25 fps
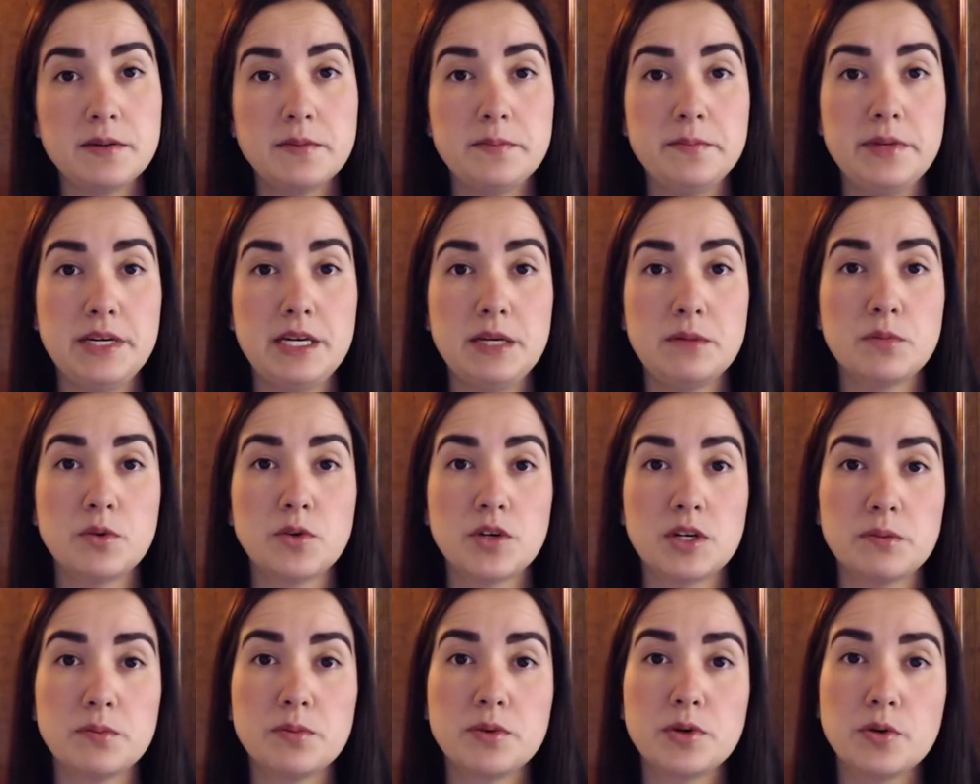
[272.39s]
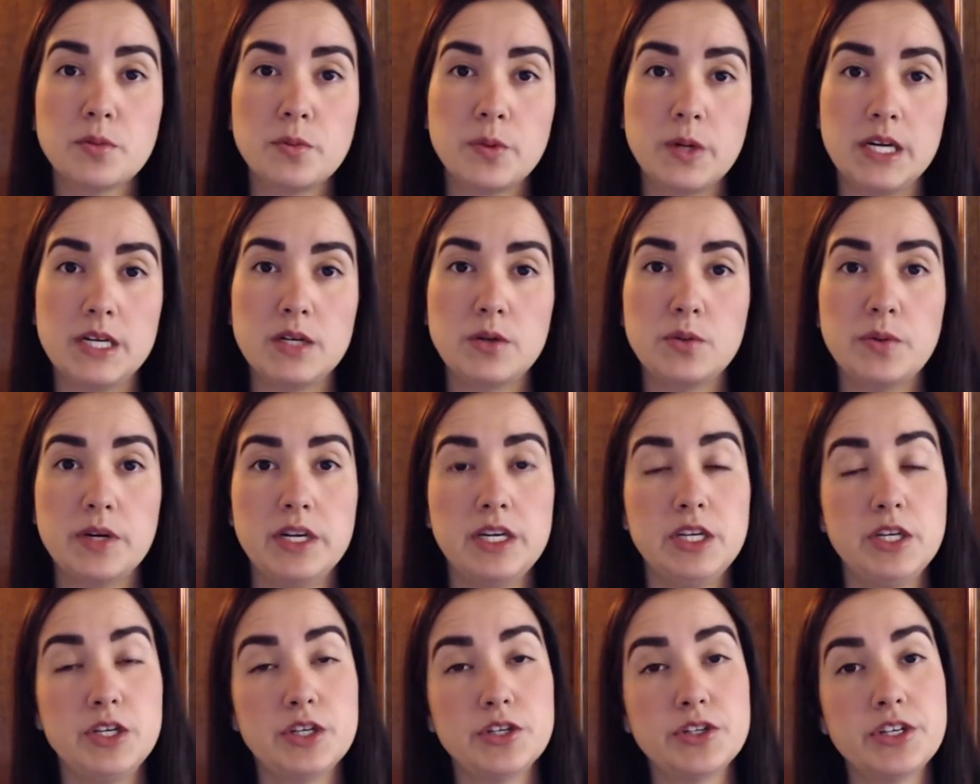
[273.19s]
being more appropriate
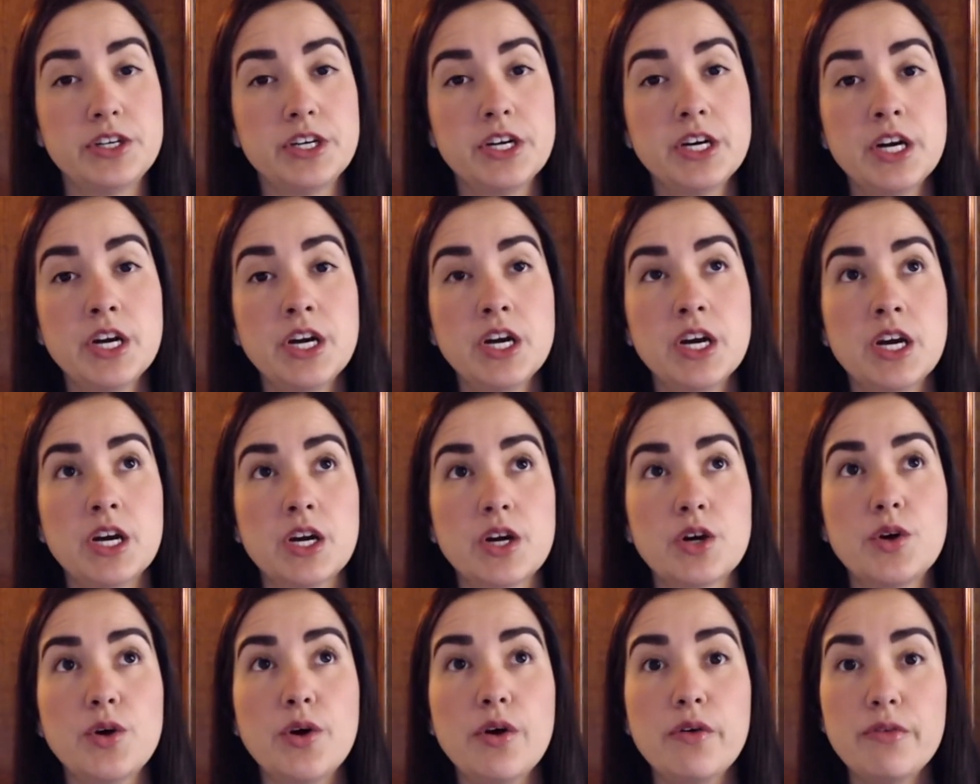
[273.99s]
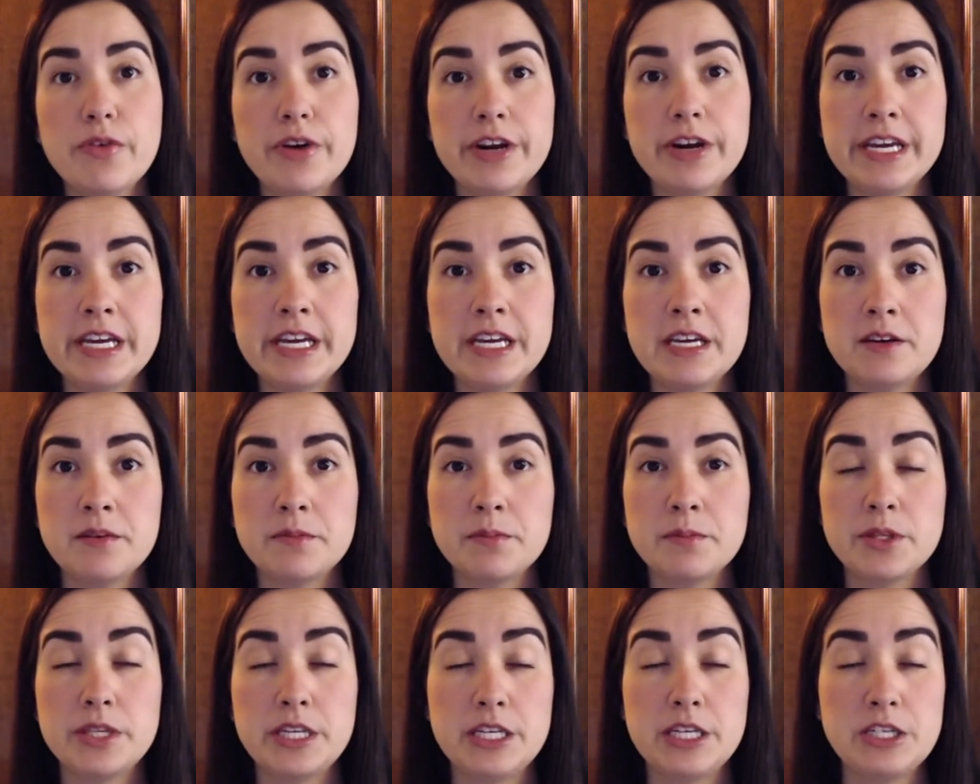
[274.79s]
when you're covering
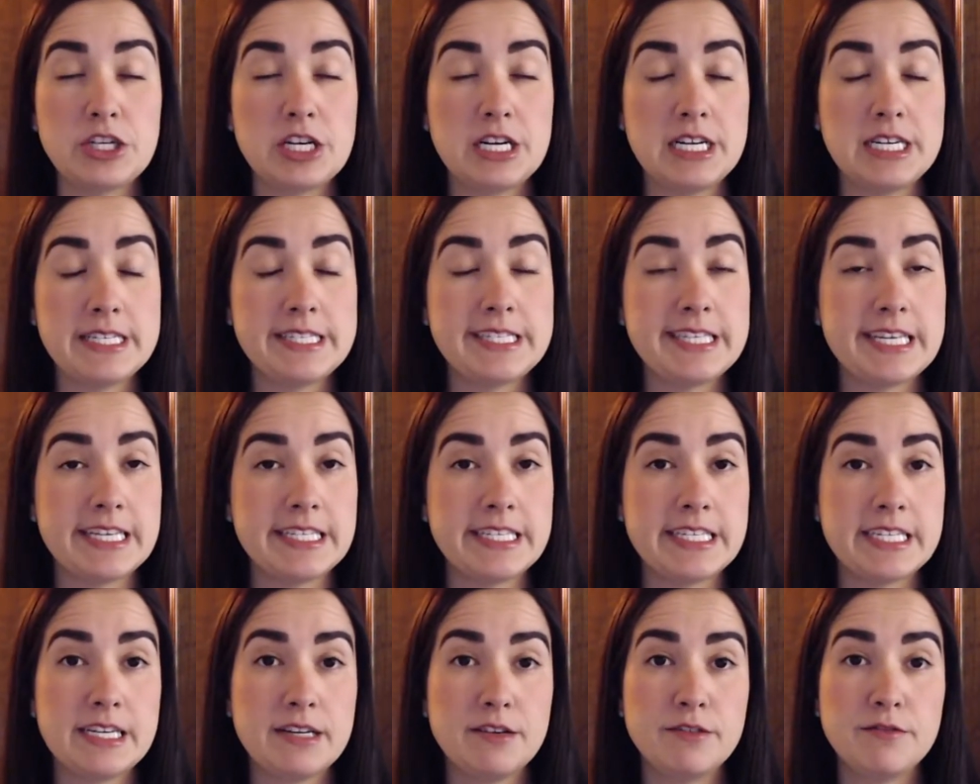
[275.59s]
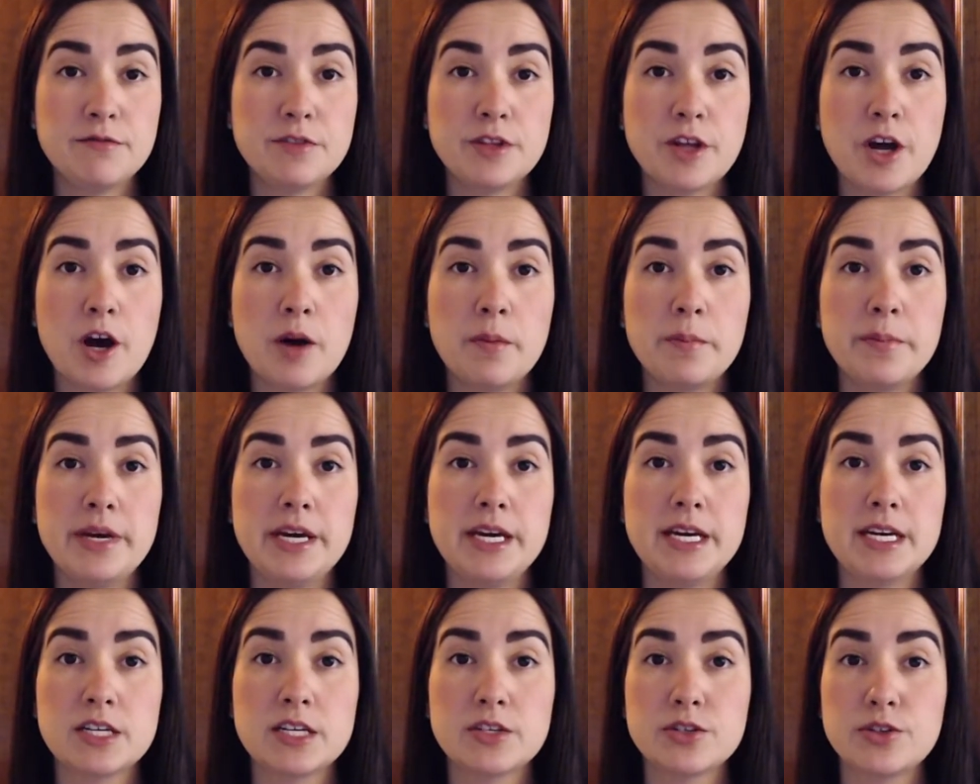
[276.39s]
potentially sensitive
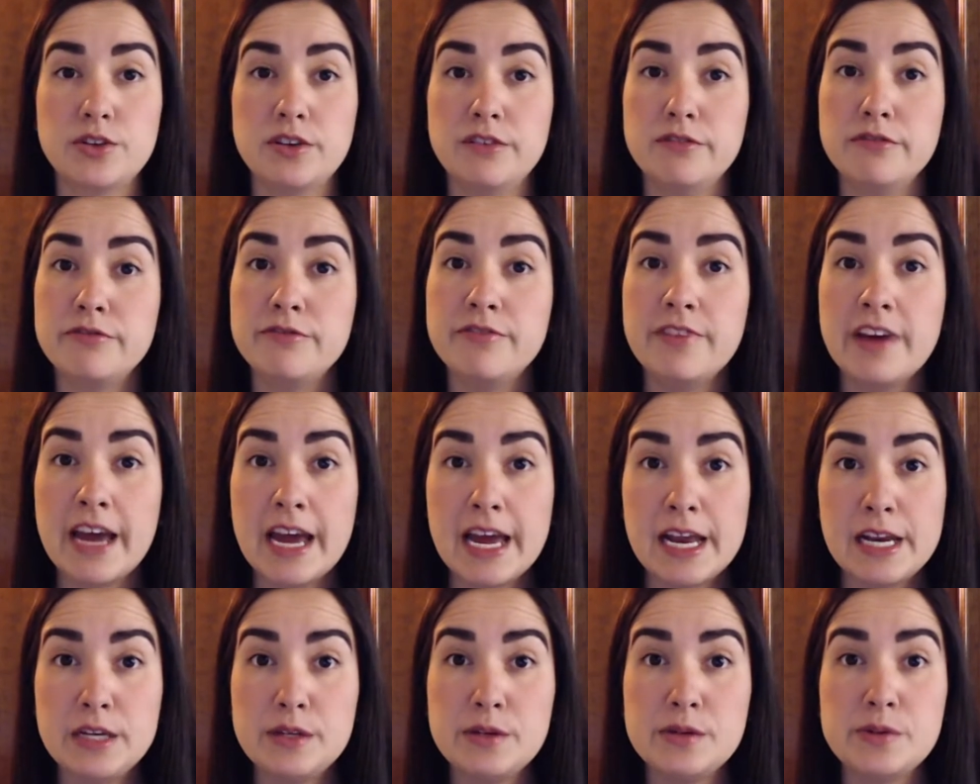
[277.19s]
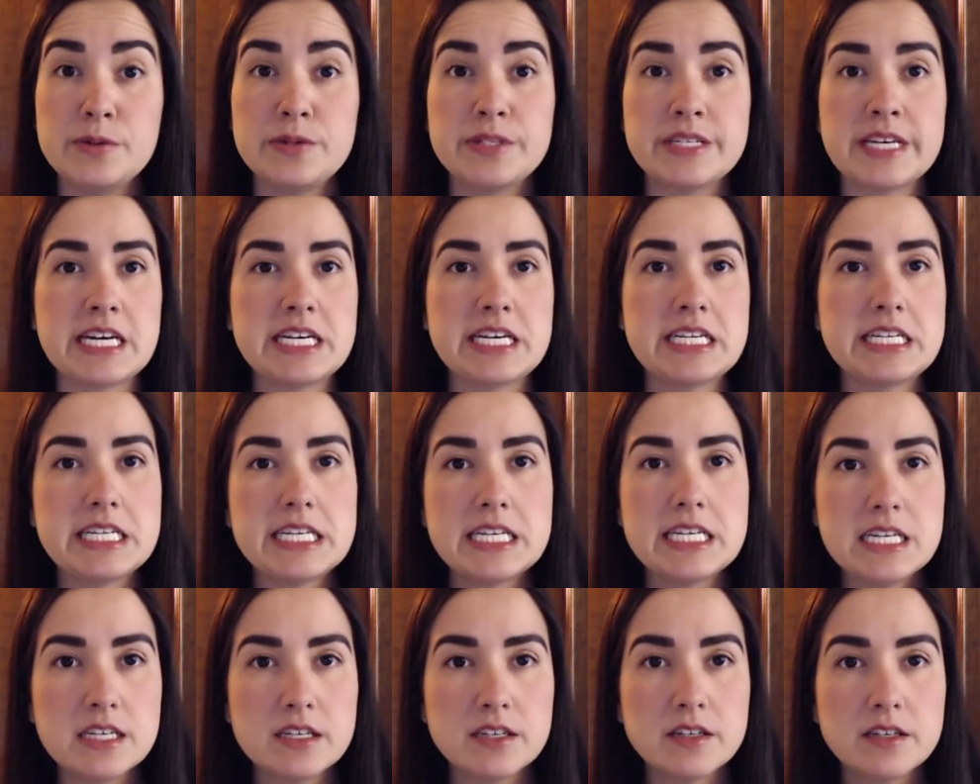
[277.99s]
topics or values,
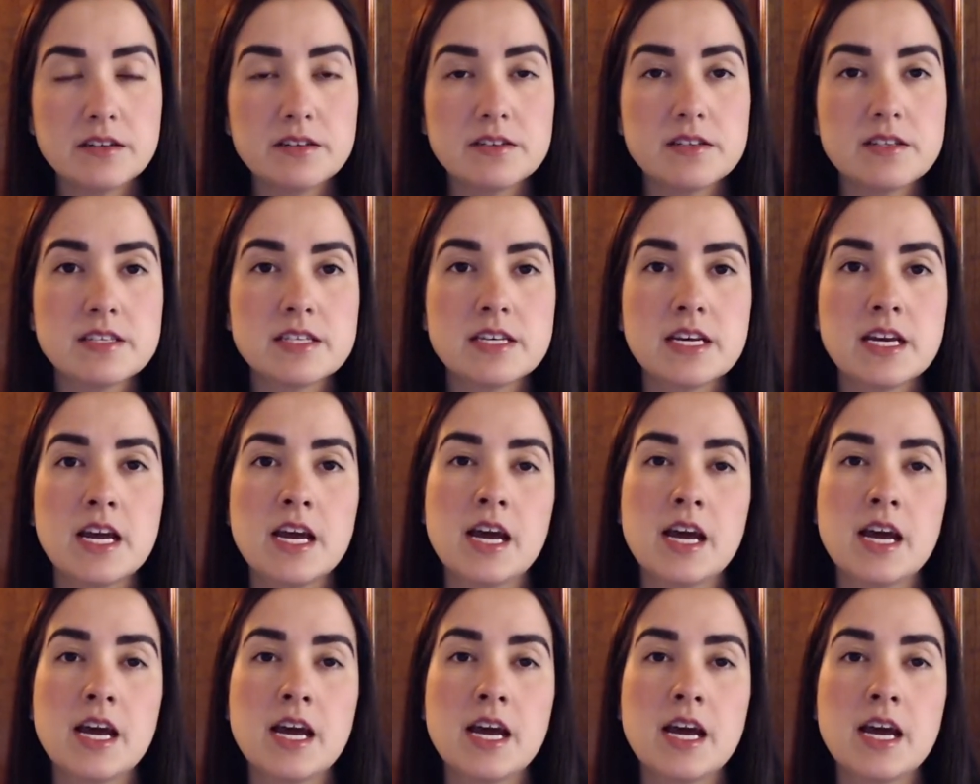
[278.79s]
ideals.